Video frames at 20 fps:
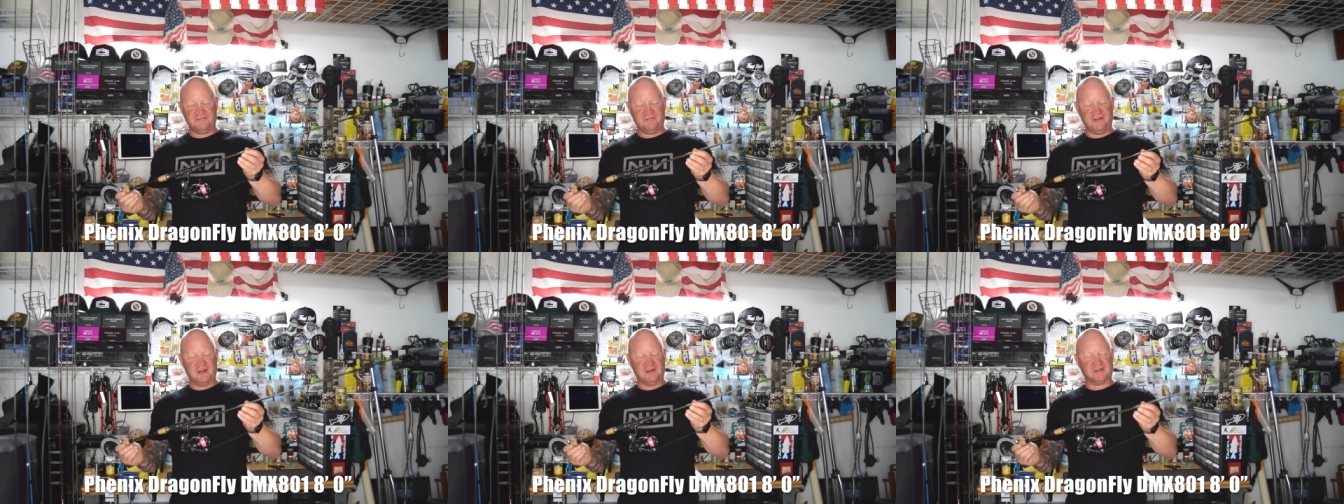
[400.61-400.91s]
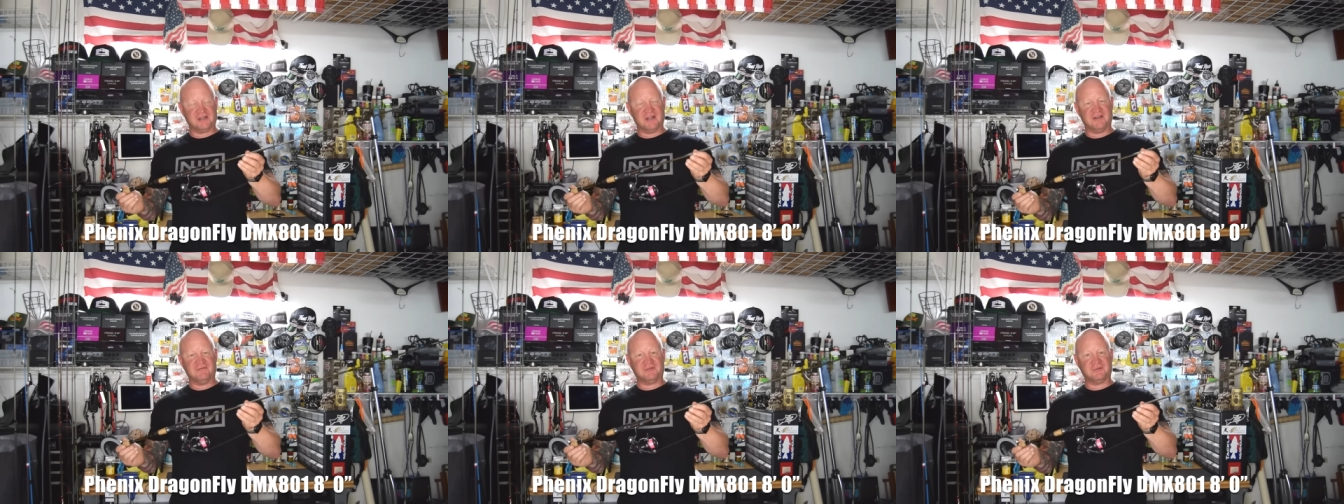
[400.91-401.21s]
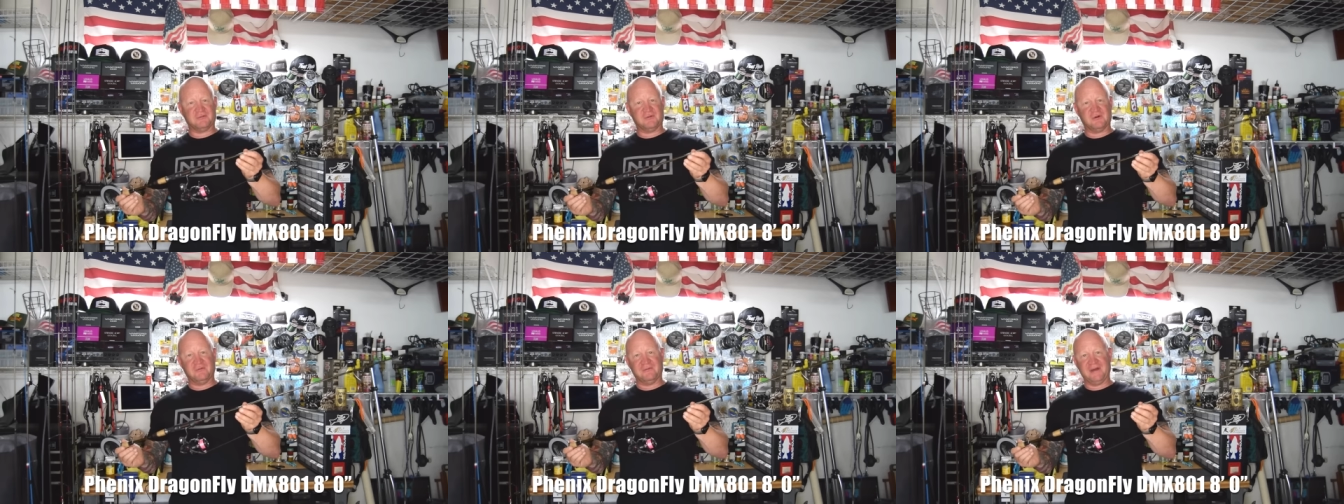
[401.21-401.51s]
felt
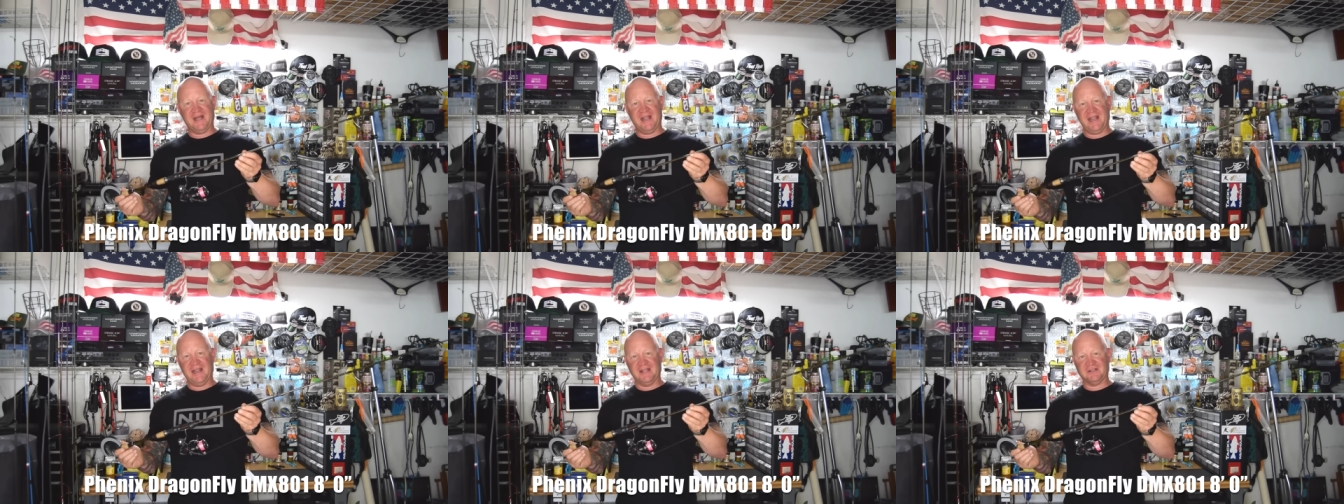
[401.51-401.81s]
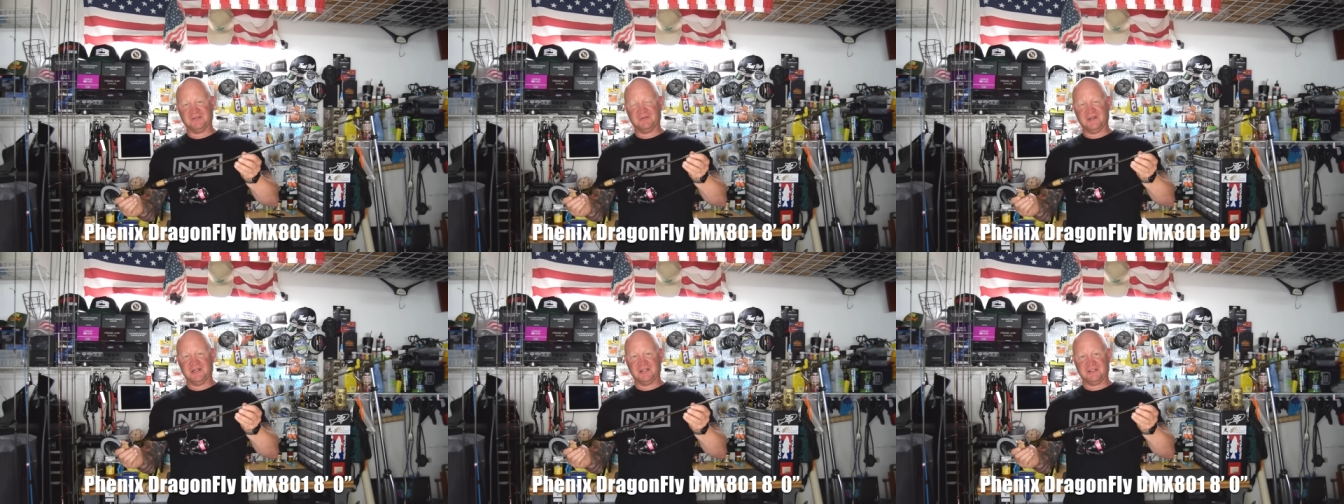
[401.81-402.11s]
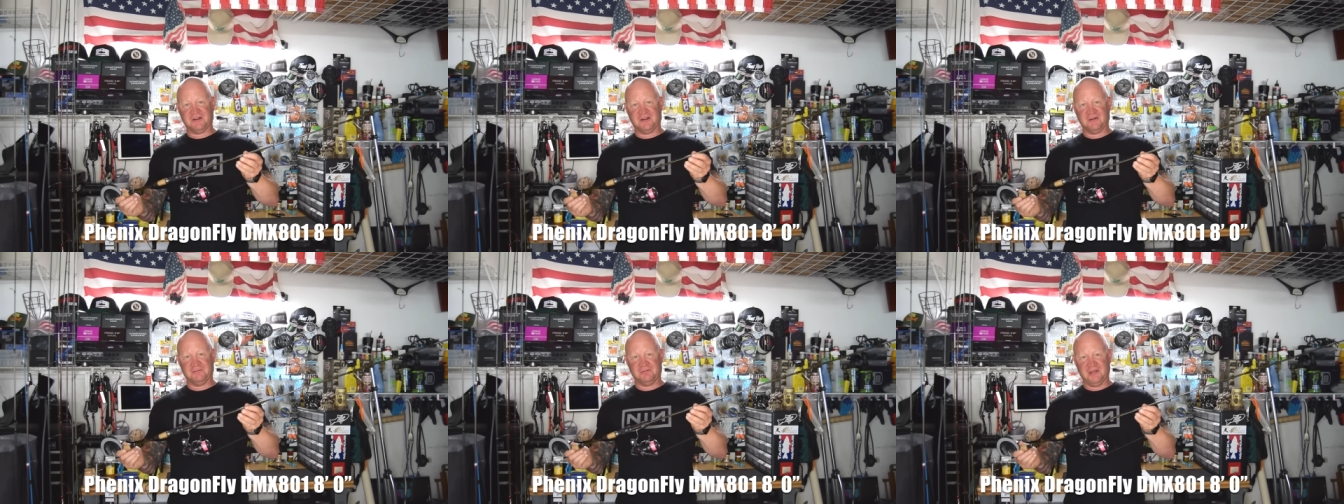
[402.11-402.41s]
comfortable in my hands when I
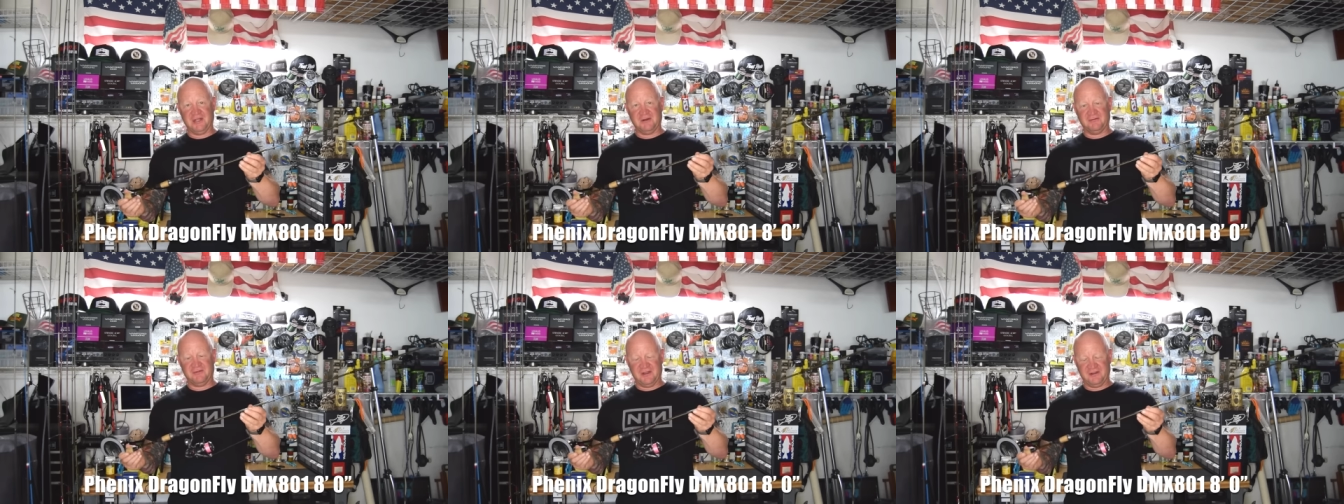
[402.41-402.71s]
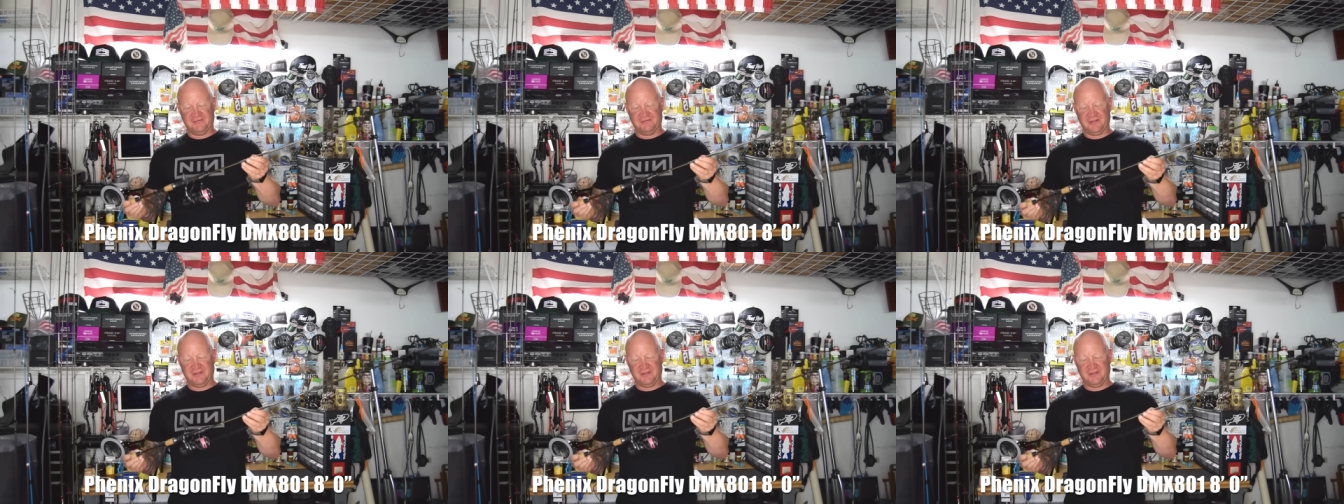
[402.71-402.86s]
started playing with it.